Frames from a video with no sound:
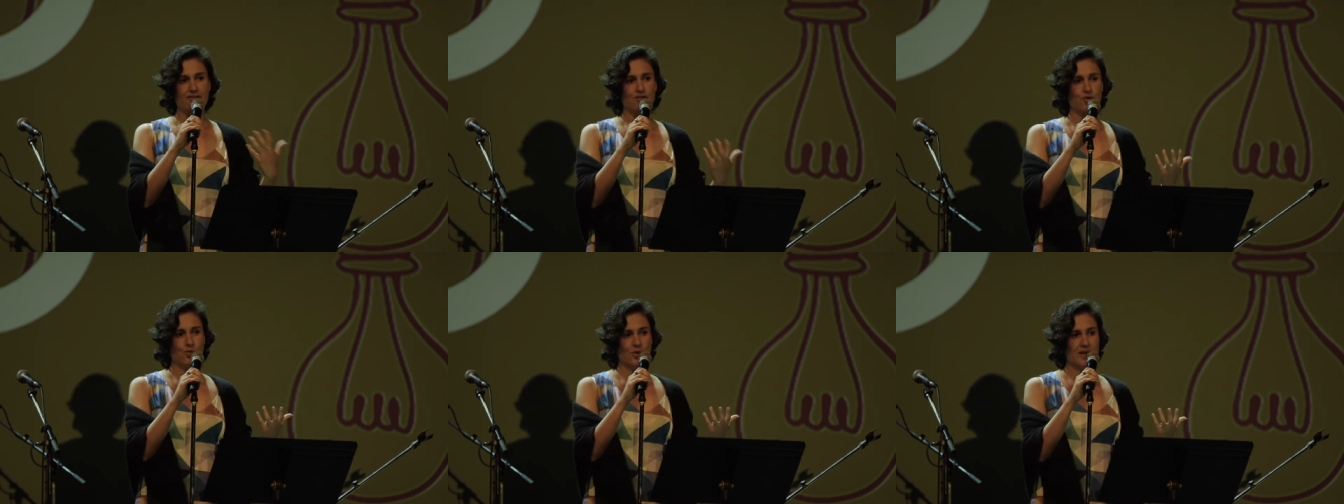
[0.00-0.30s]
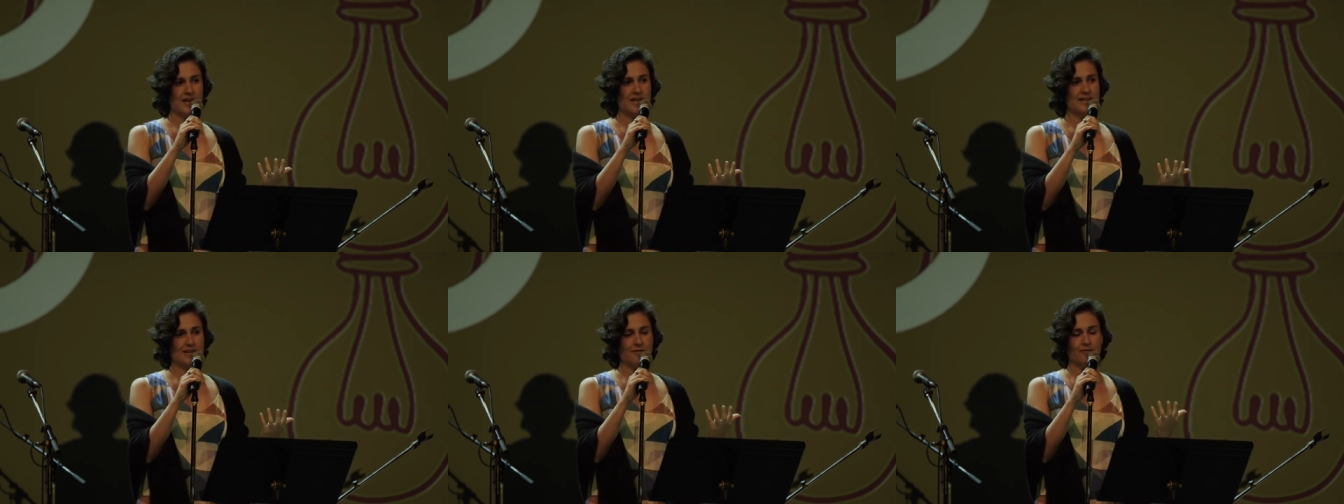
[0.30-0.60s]
the
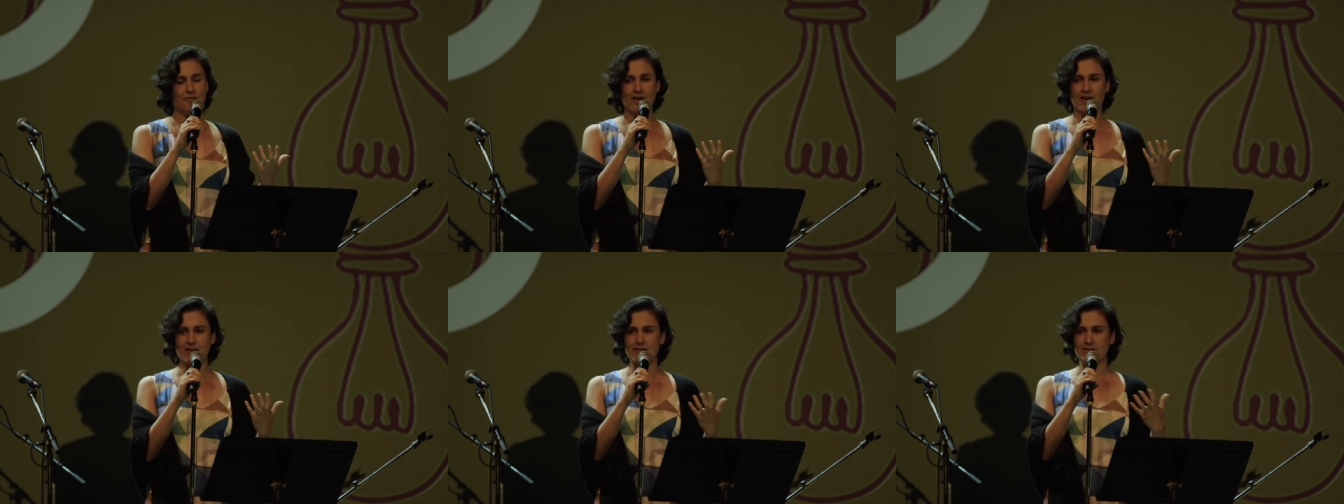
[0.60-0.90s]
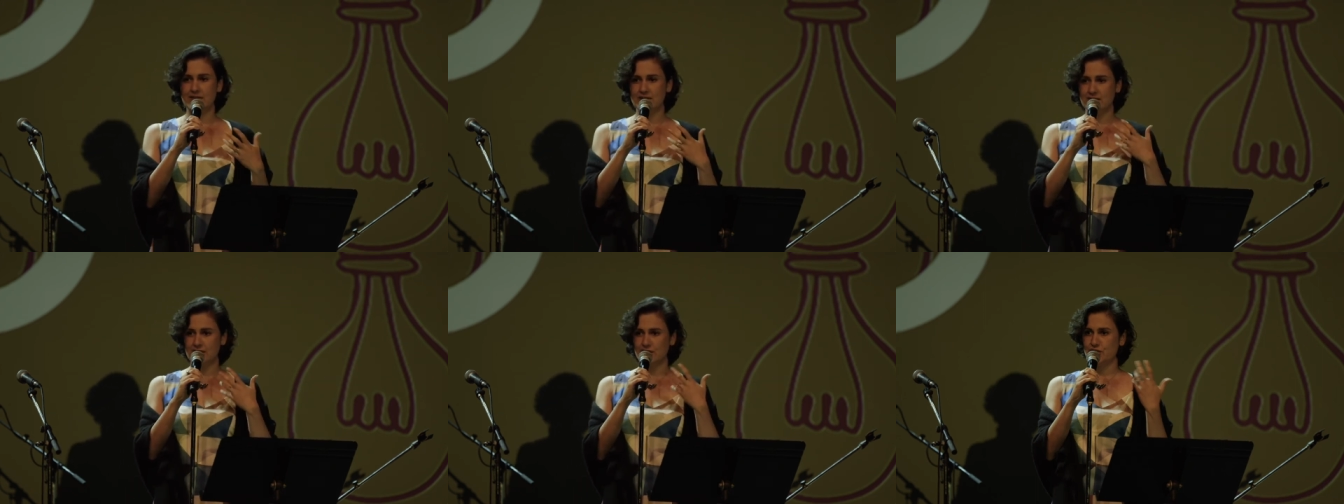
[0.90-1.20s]
way
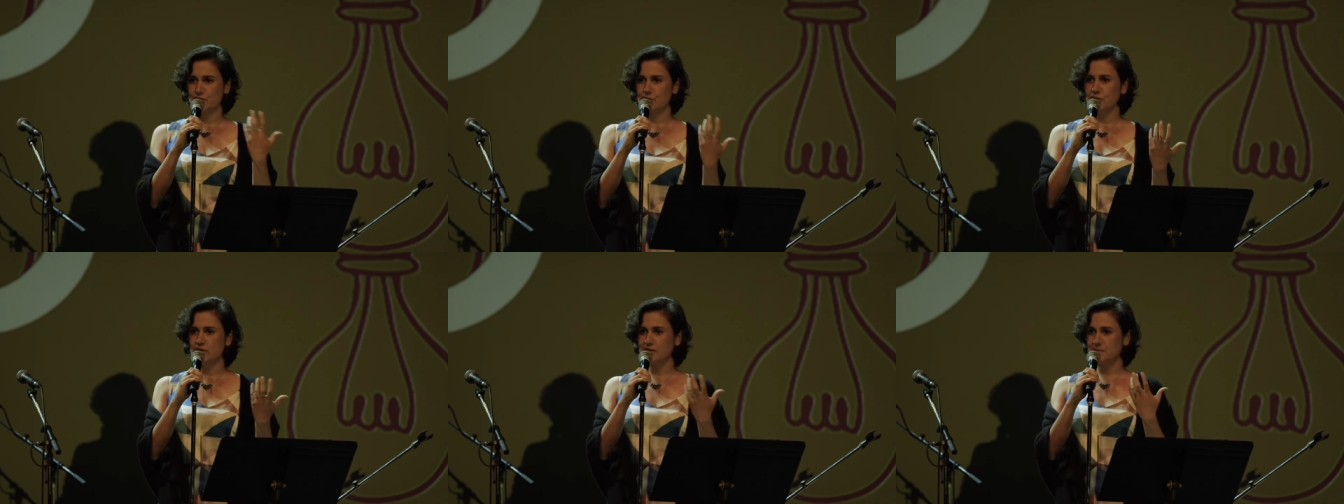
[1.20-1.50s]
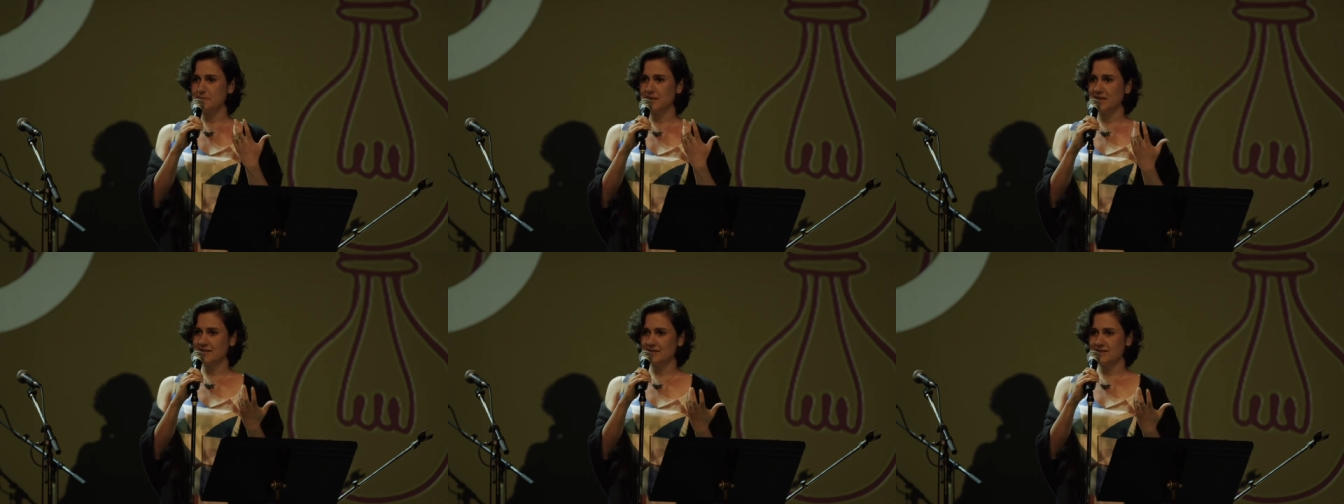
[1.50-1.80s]
the
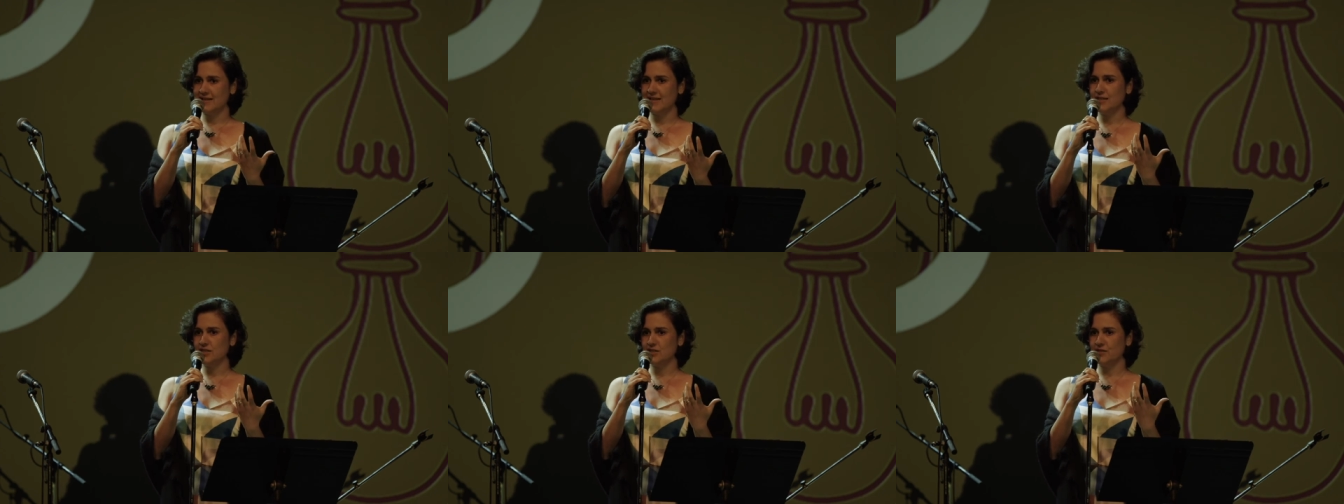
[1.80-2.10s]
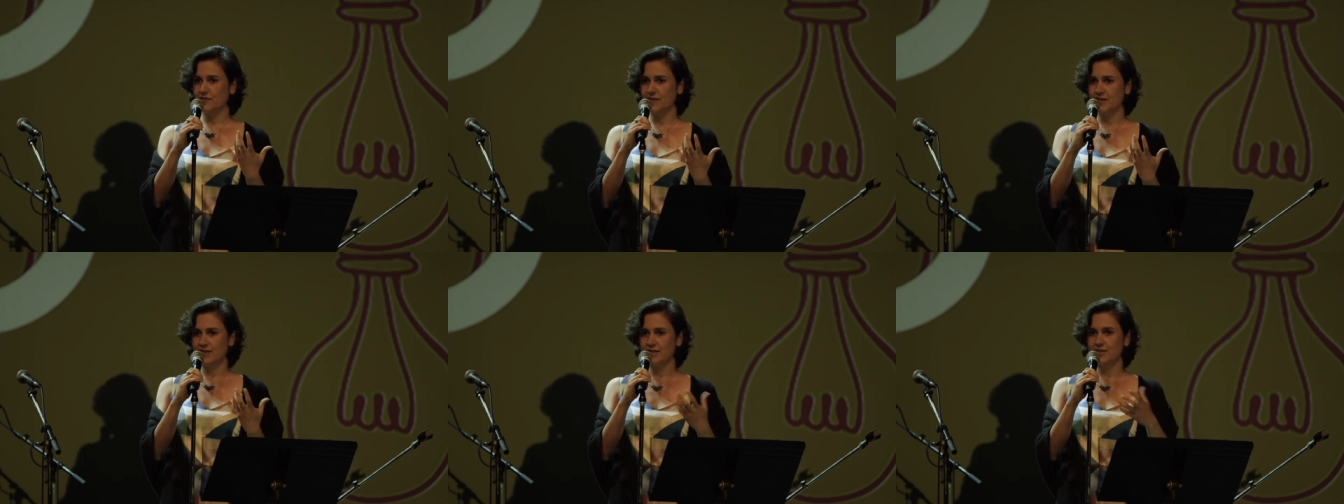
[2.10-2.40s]
students make sense
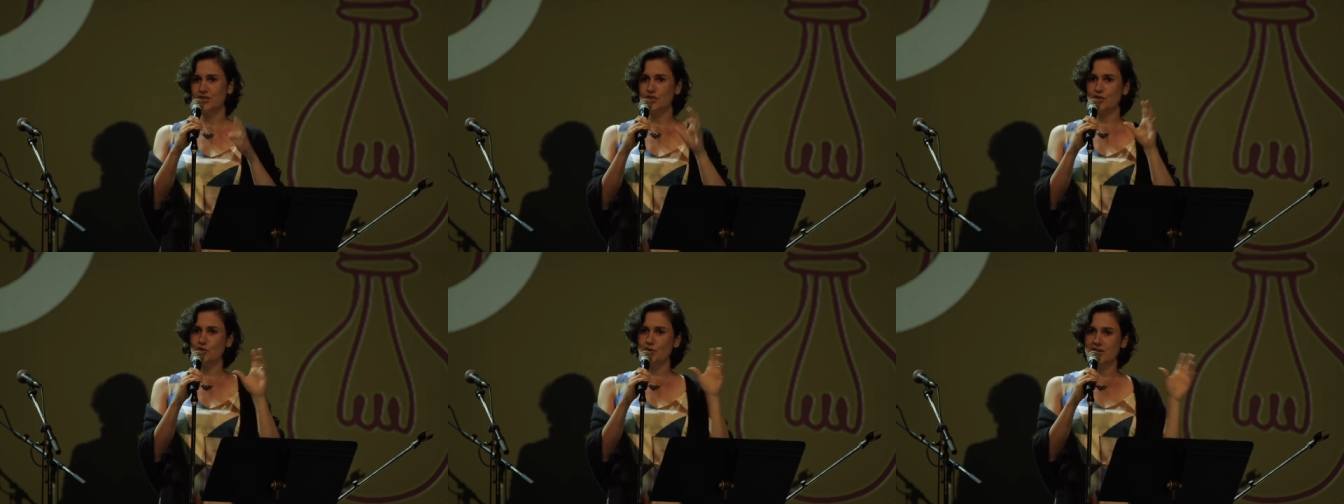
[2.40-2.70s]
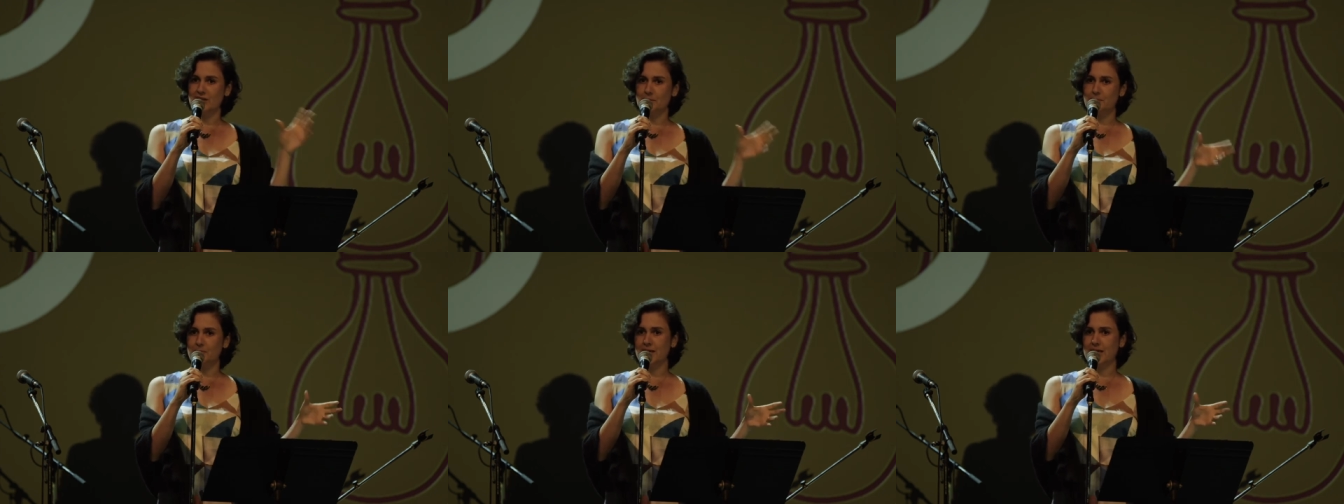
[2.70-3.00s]
of it is, you know,
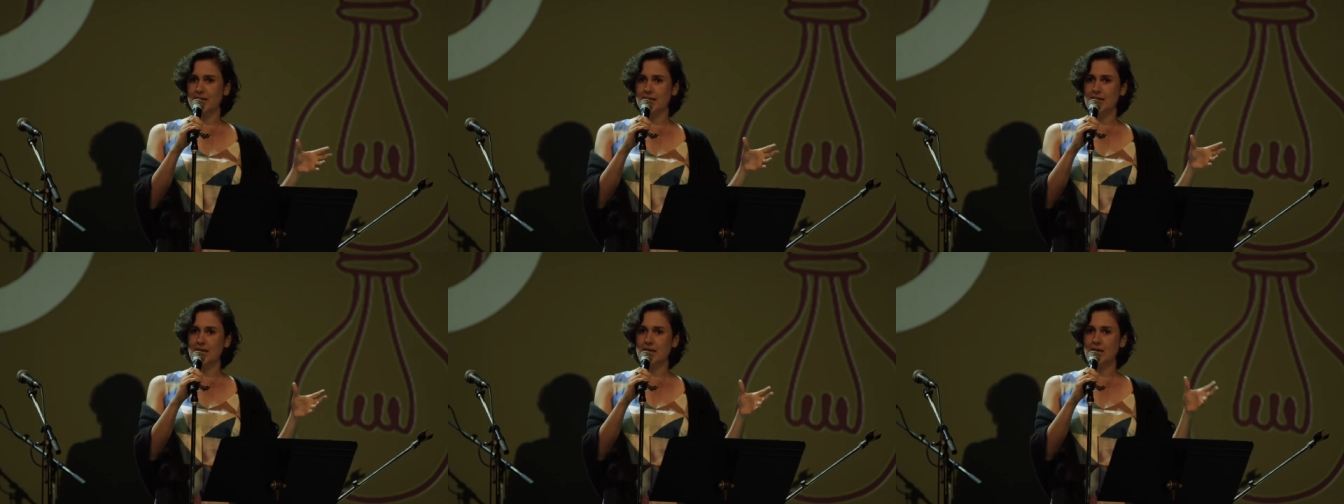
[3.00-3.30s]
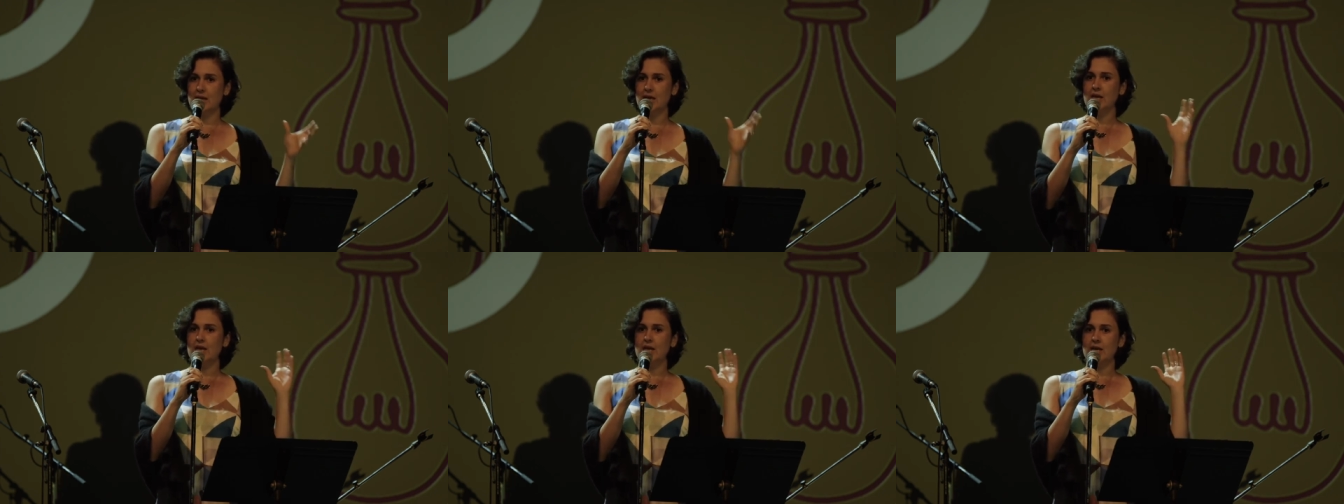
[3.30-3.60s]
in the
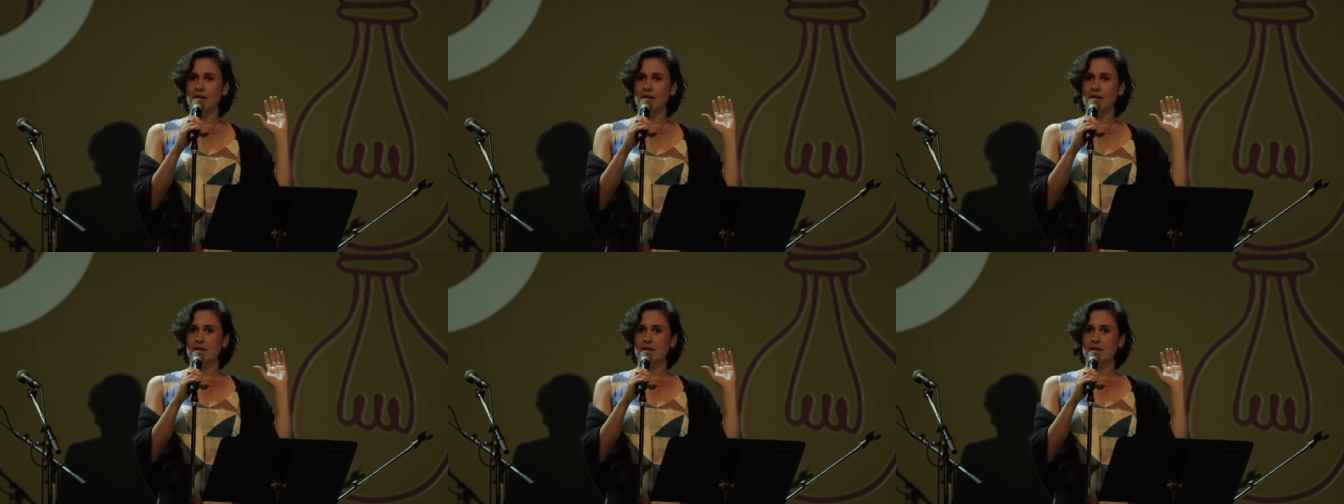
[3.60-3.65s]
beginning,